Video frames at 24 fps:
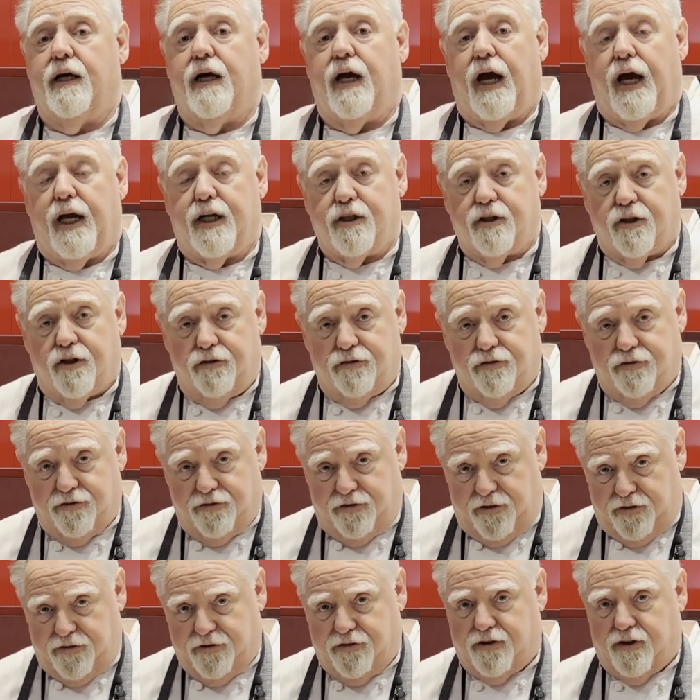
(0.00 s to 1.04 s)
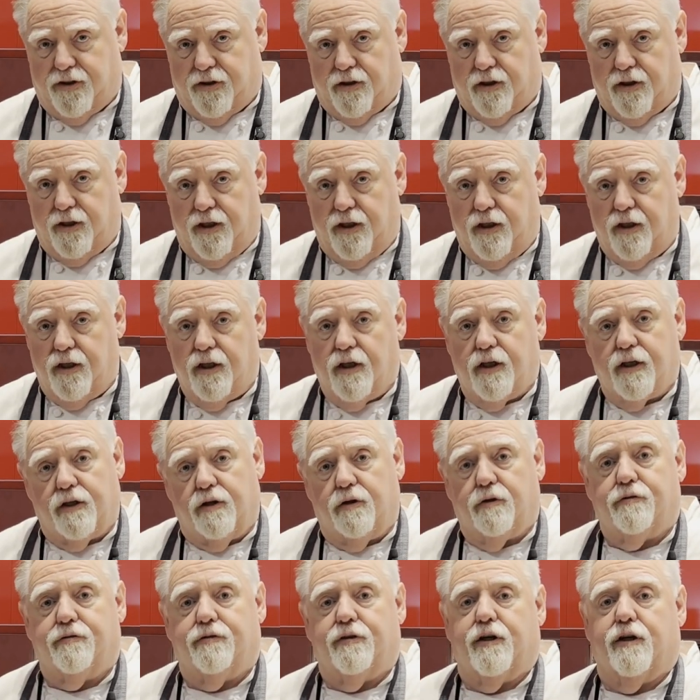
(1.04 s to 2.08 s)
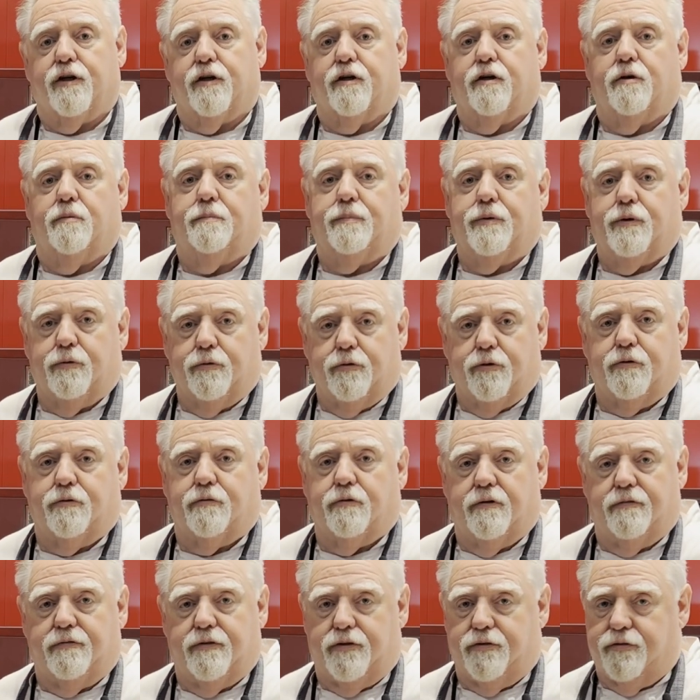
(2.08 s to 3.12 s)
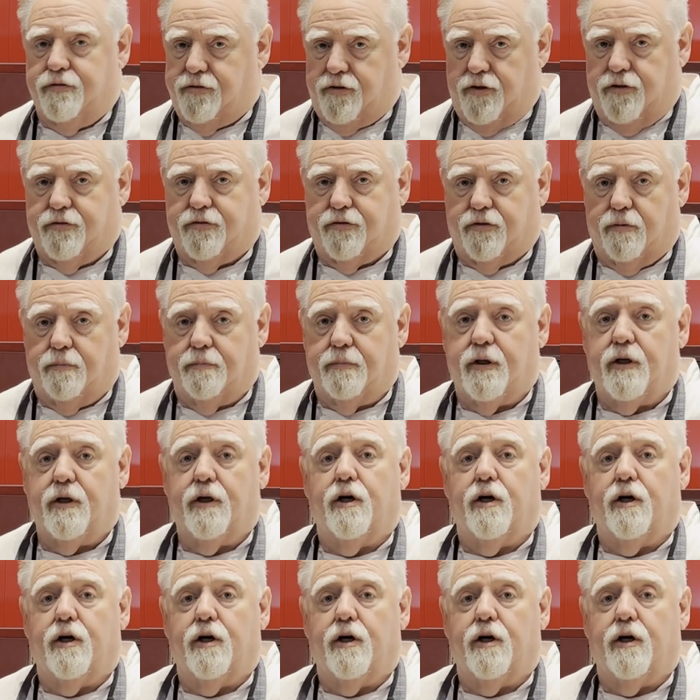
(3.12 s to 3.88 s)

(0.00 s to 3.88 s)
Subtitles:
and consistently using a computer-driven system